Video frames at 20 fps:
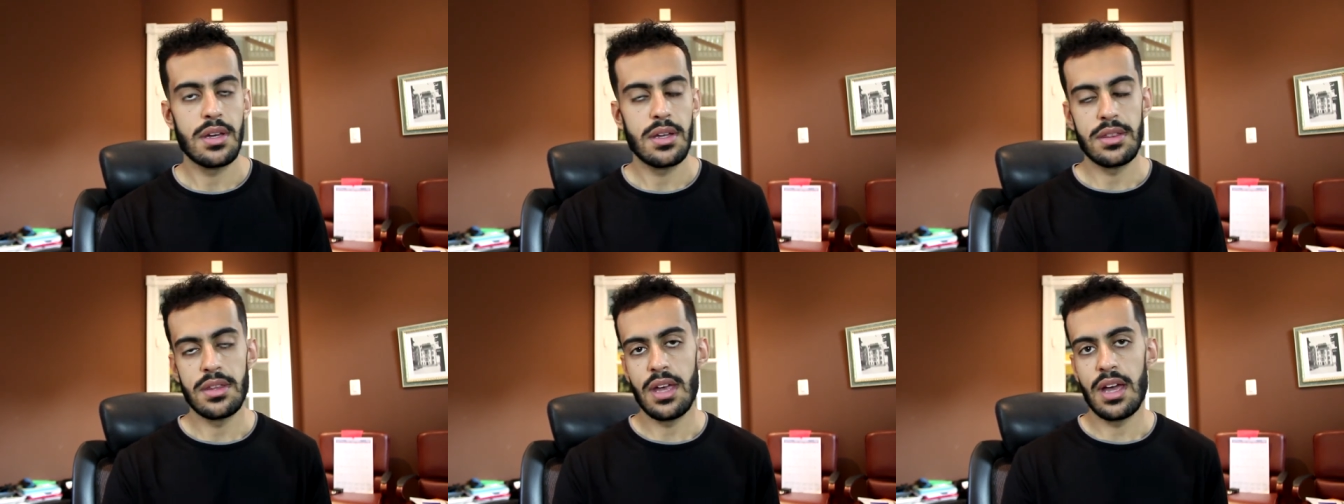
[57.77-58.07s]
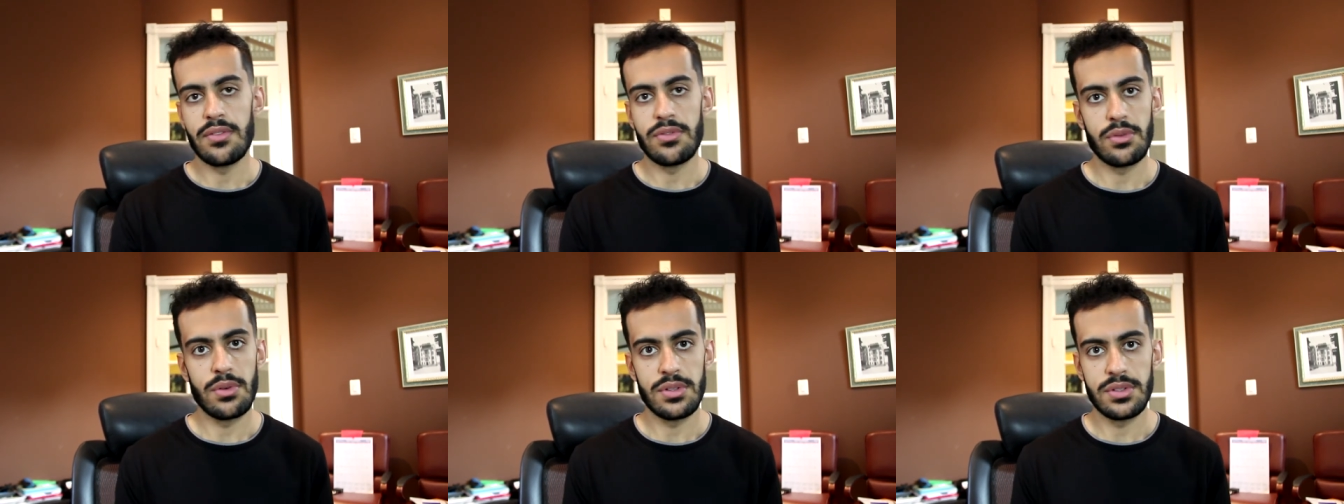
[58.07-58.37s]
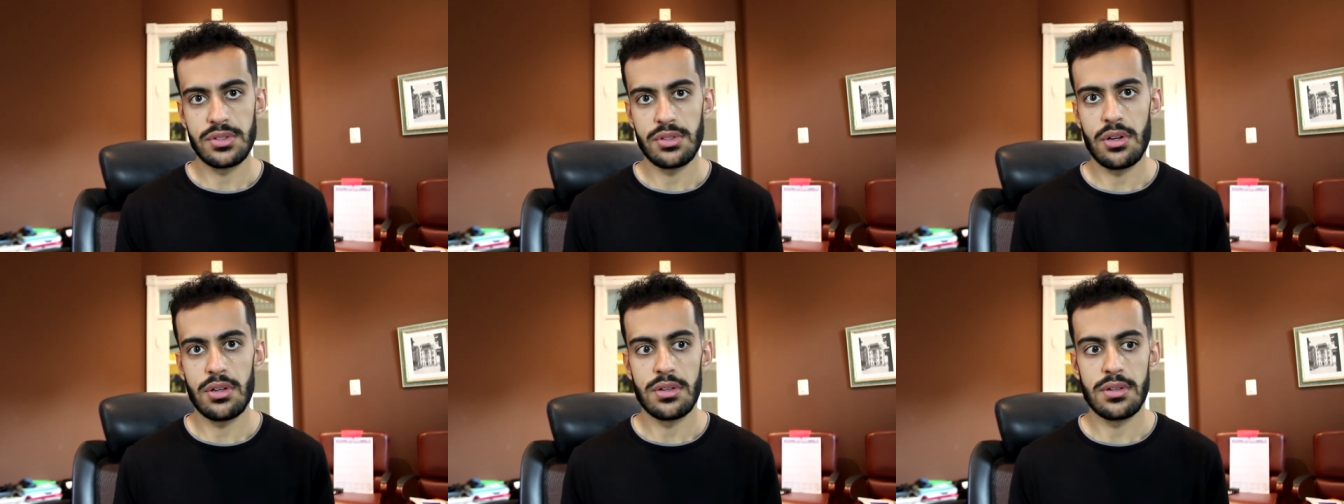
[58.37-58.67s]
Not
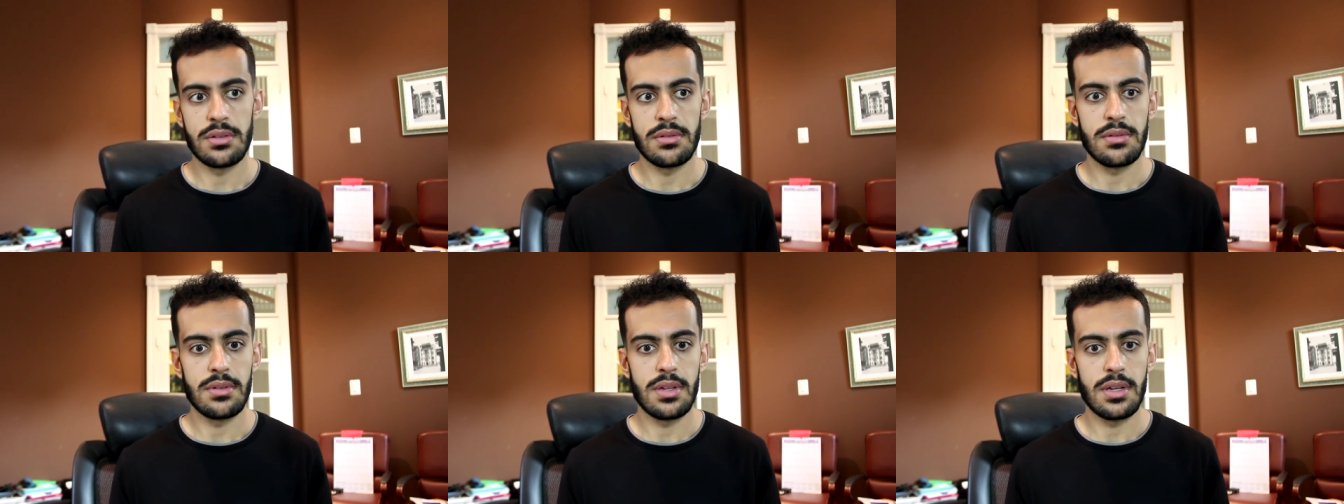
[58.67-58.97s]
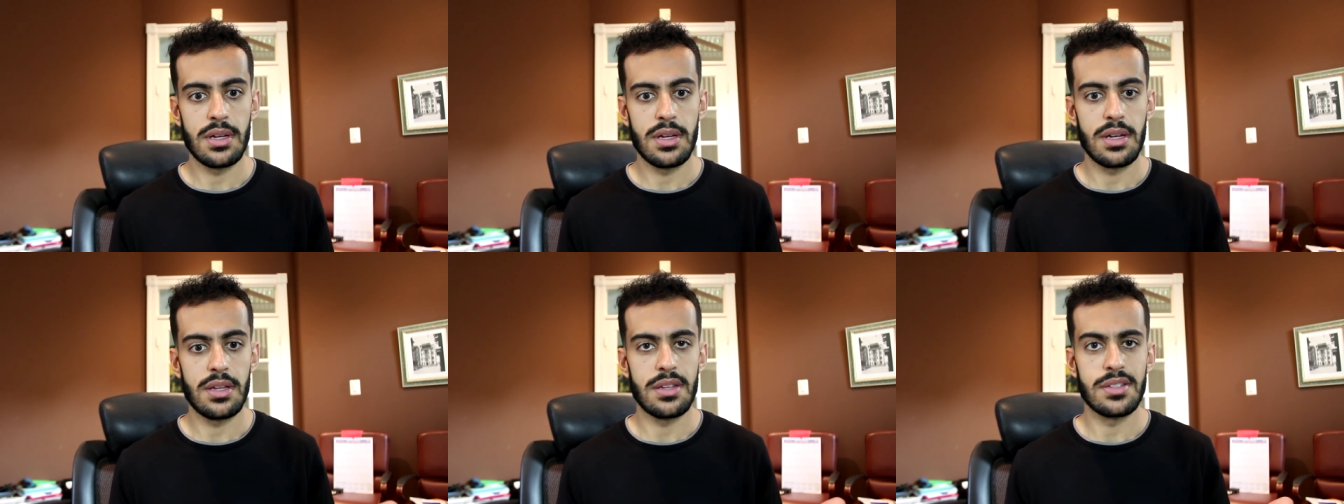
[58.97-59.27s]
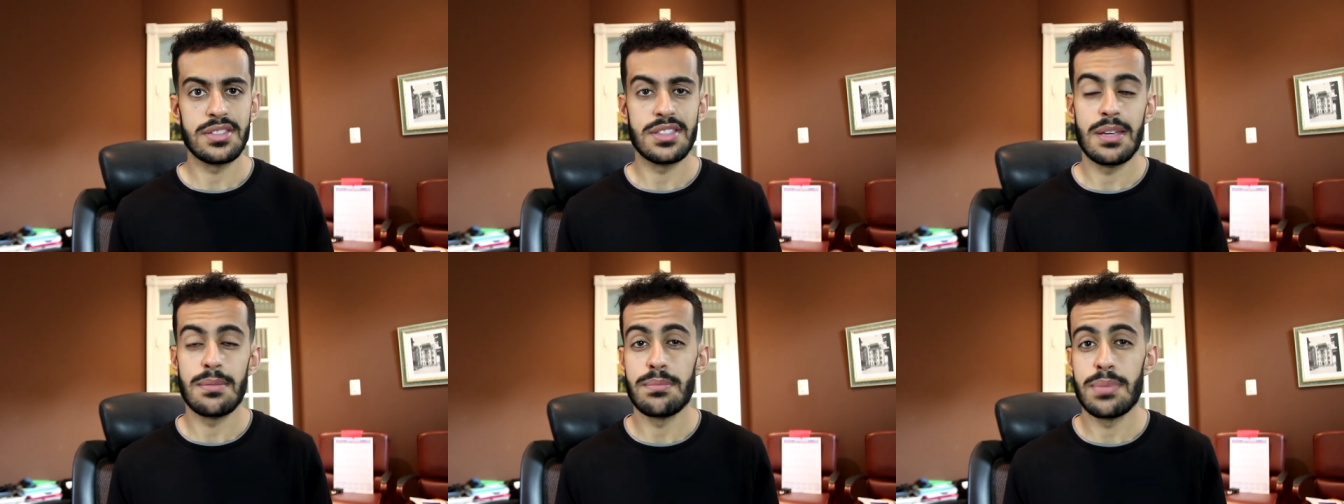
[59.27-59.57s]
everyone's on the
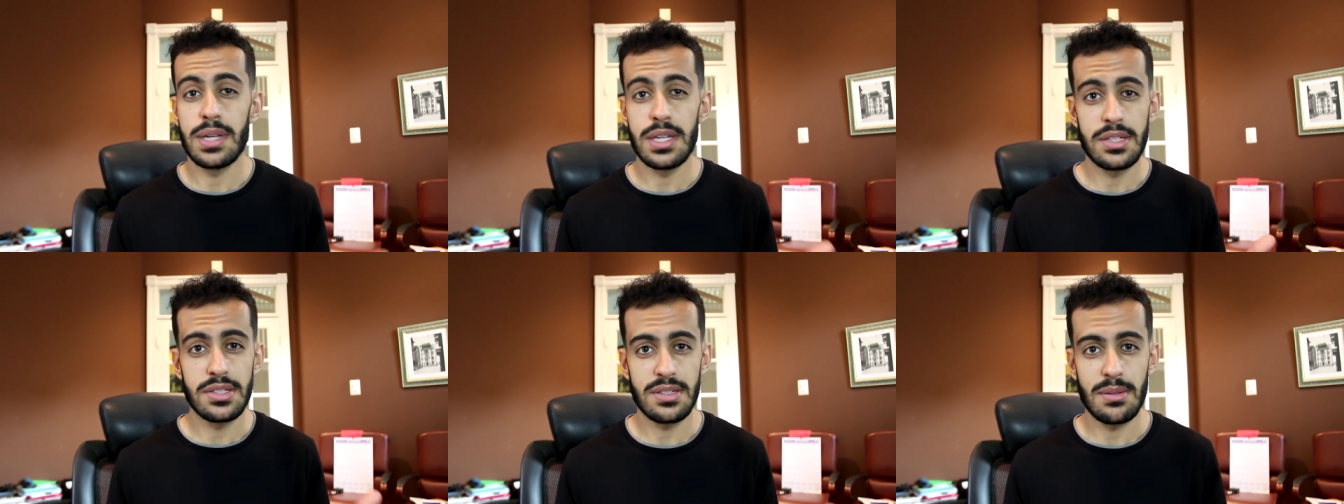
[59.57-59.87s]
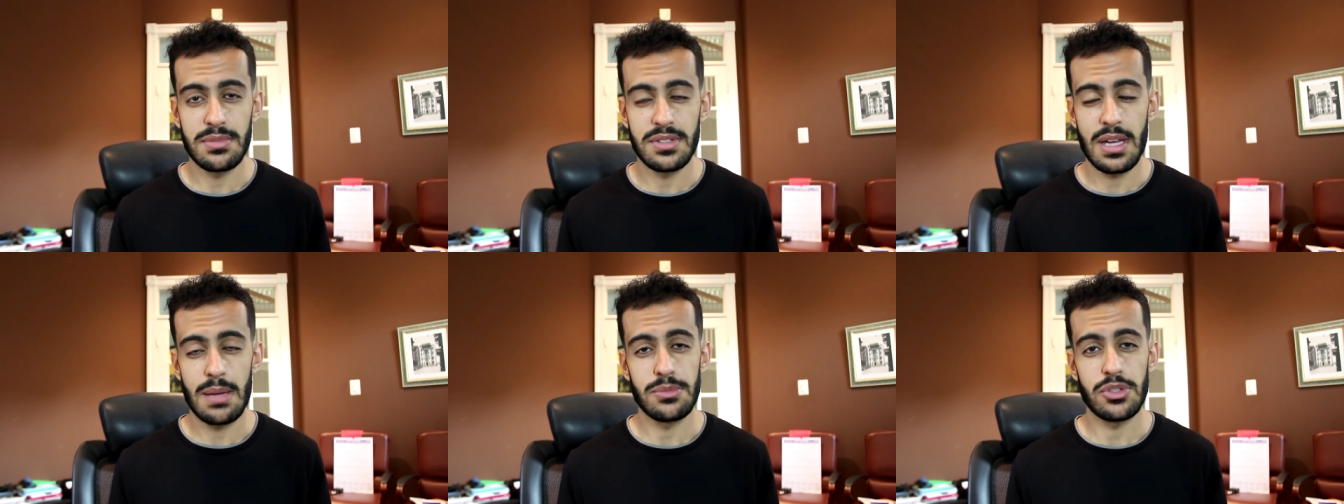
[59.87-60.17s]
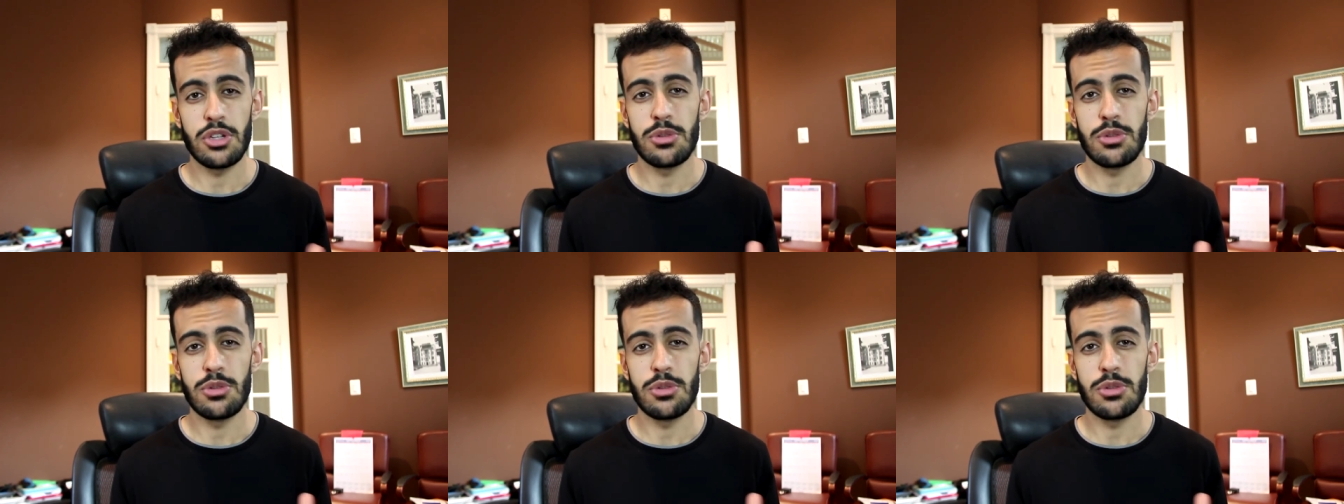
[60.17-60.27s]
same page sometimes.